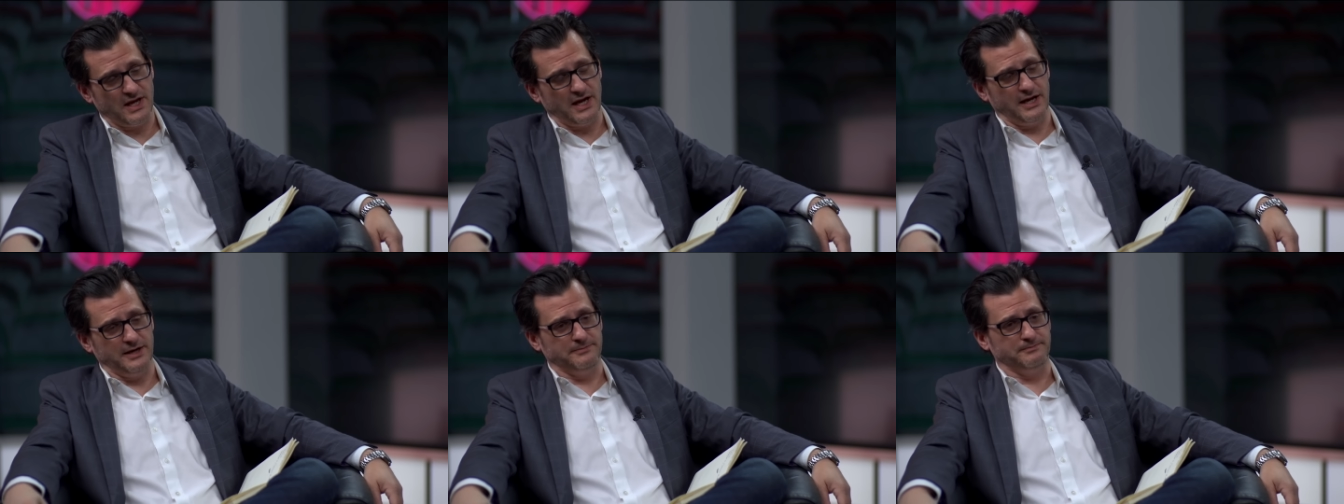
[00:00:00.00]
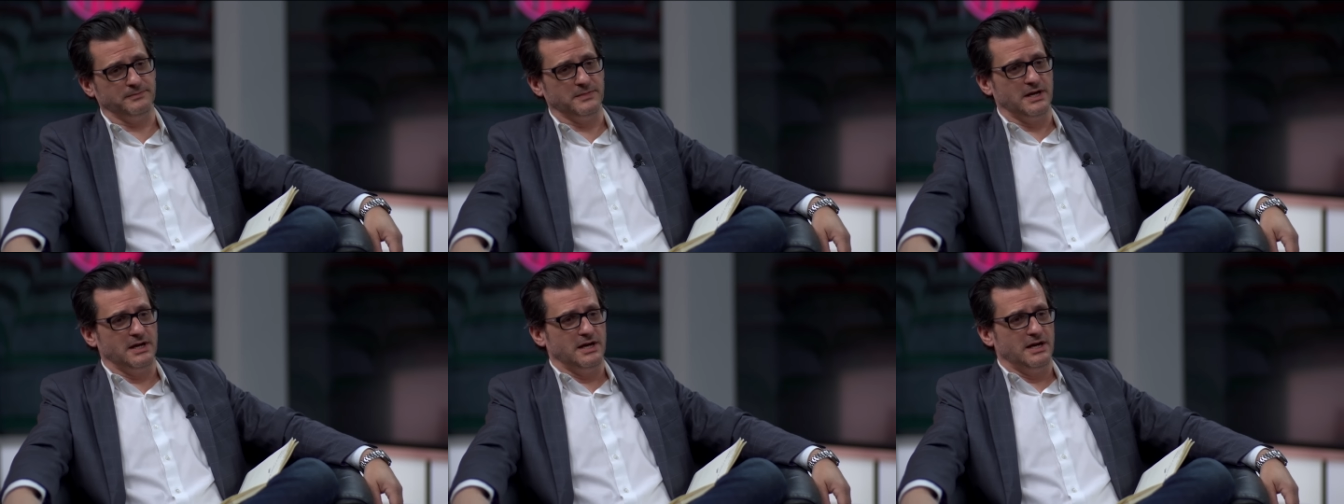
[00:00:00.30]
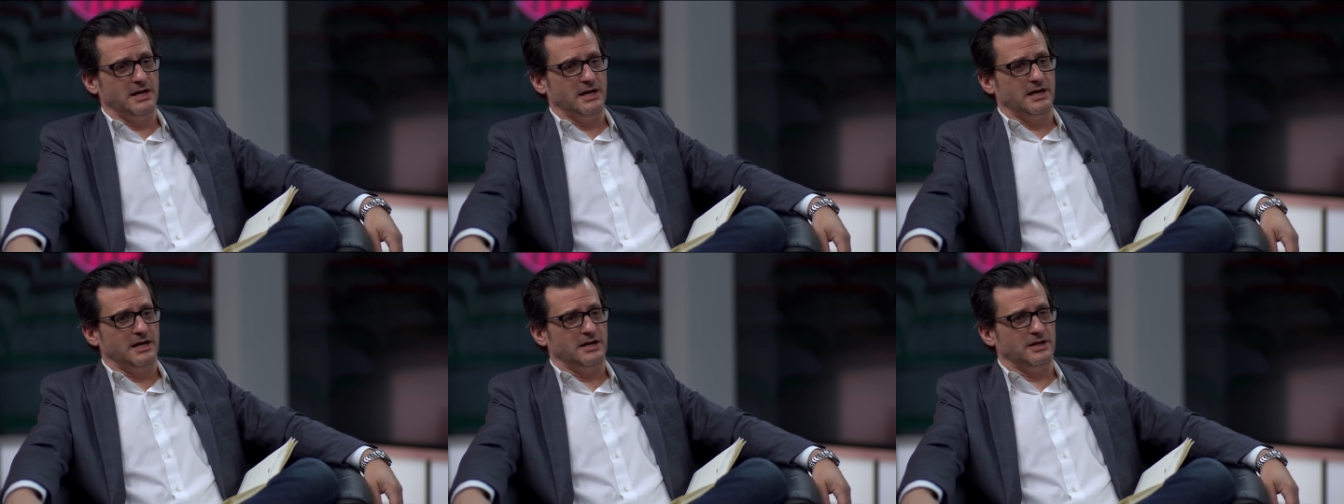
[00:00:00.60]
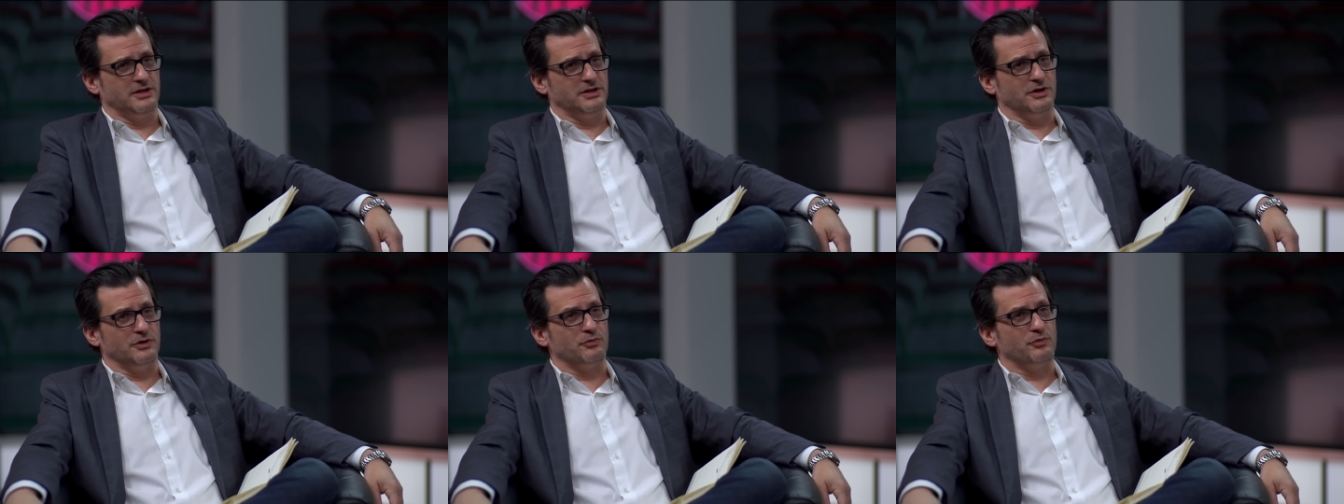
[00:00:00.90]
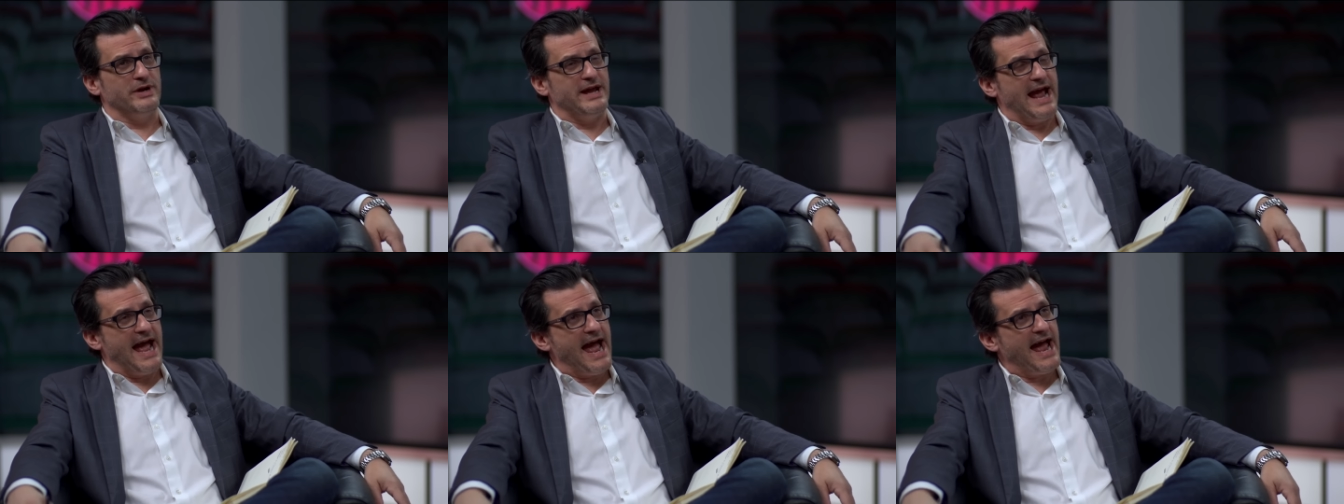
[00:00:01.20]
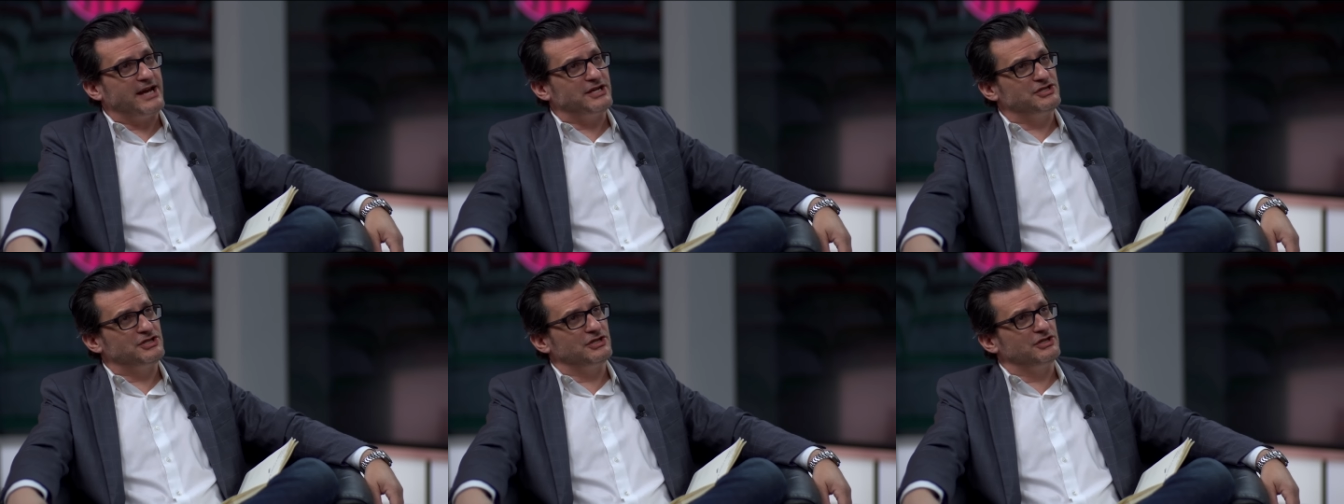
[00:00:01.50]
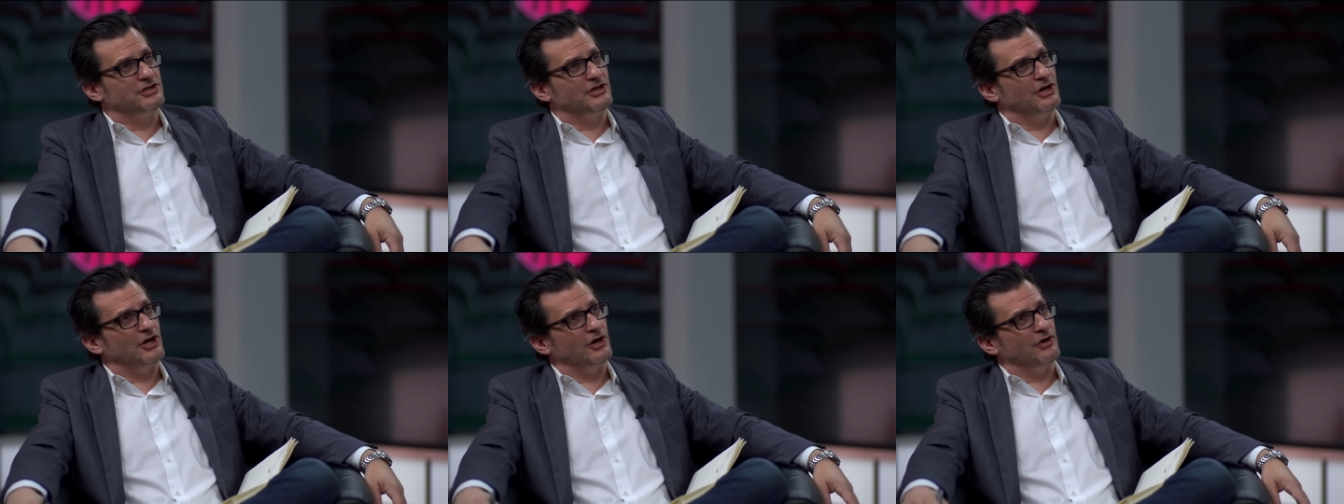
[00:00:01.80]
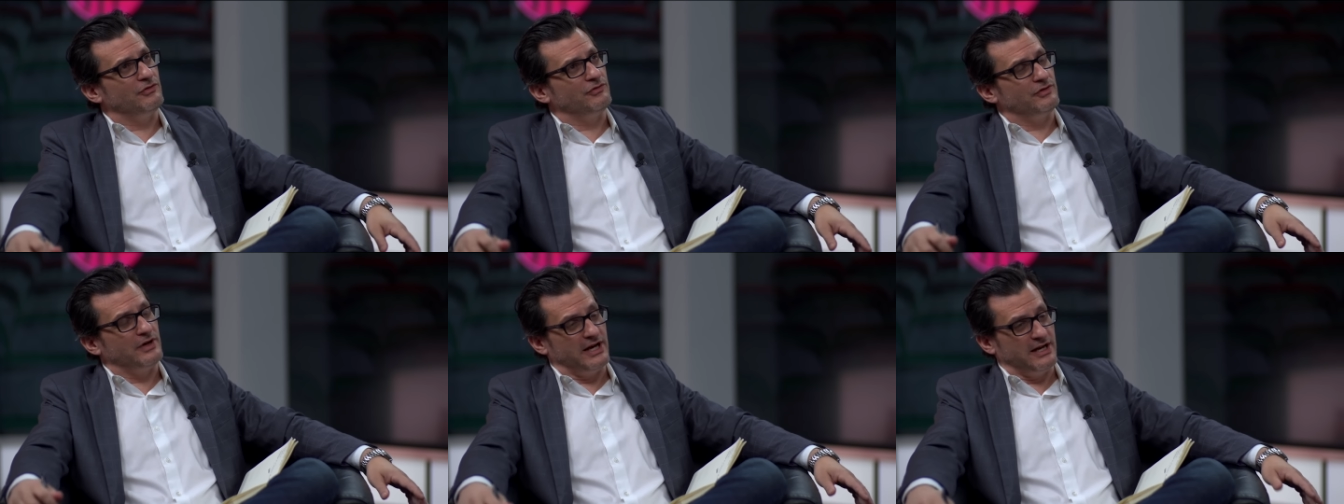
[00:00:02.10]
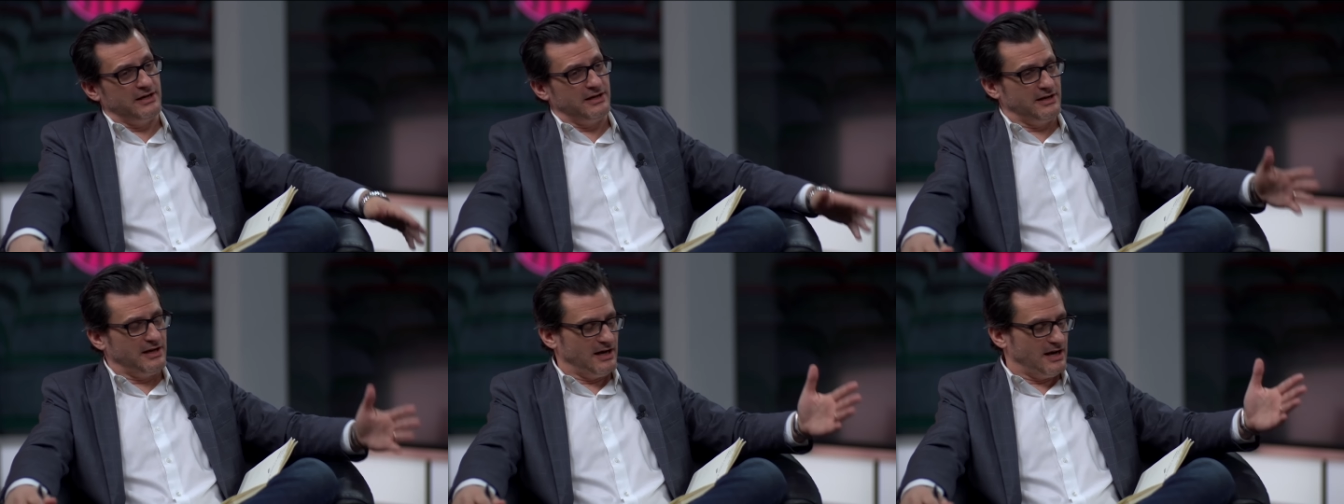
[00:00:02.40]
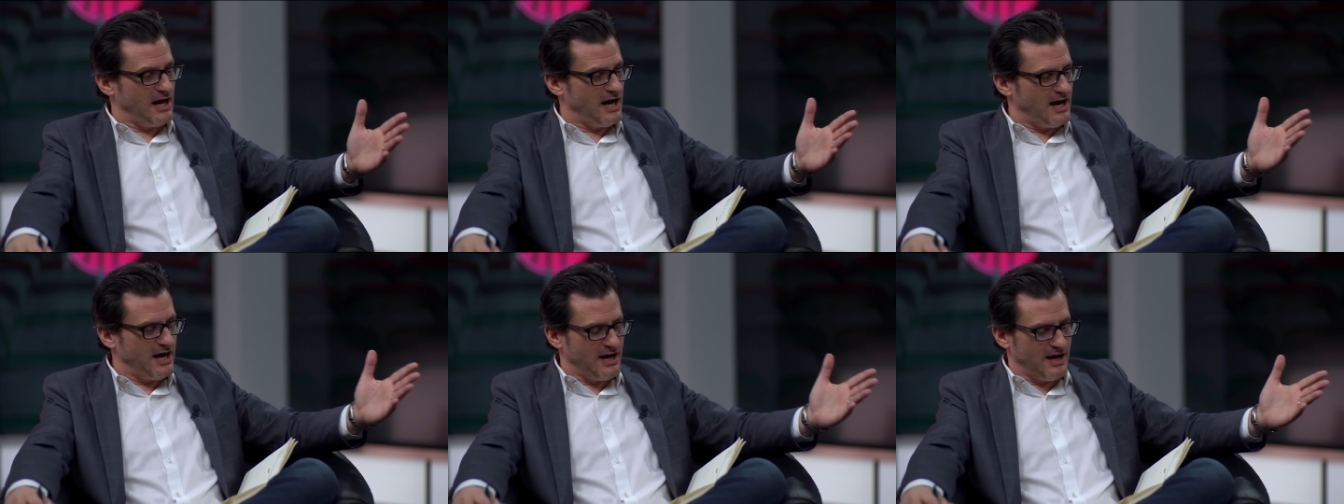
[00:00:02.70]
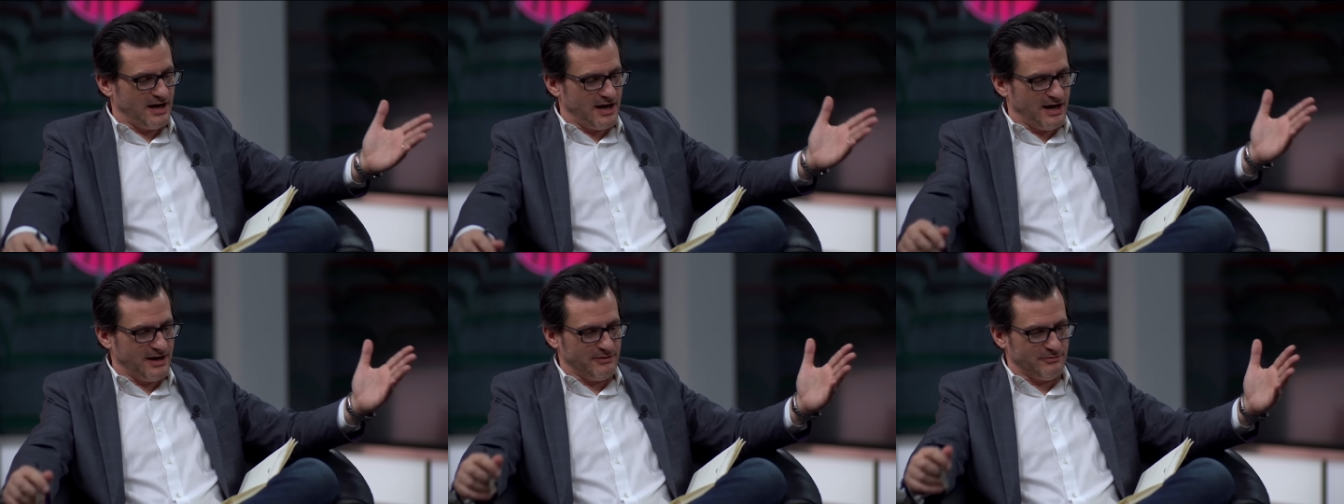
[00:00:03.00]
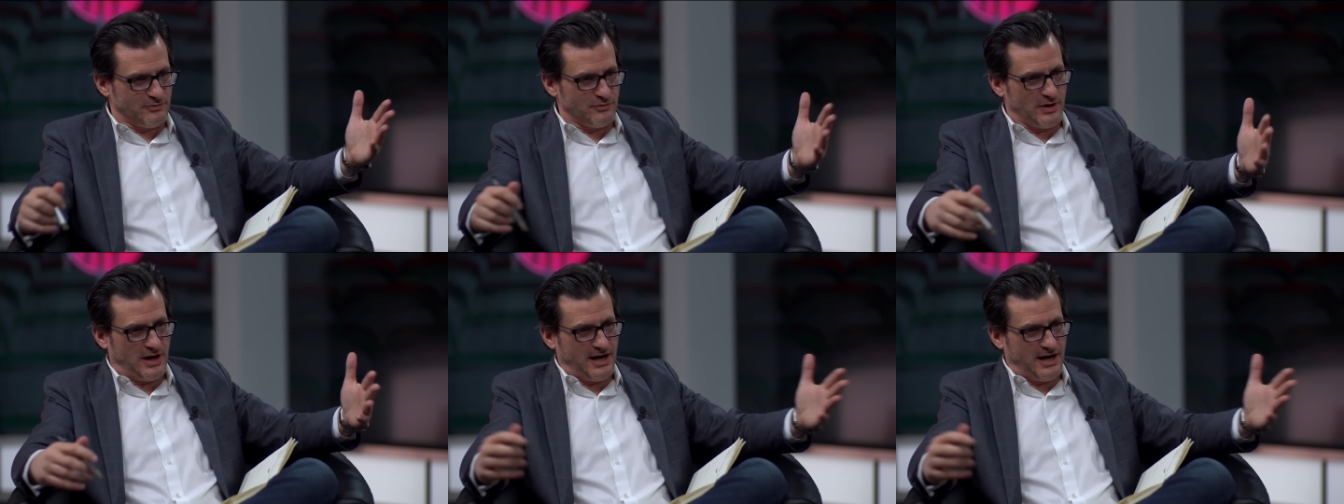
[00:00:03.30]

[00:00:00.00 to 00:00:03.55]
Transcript: and the reaction of and and I, I,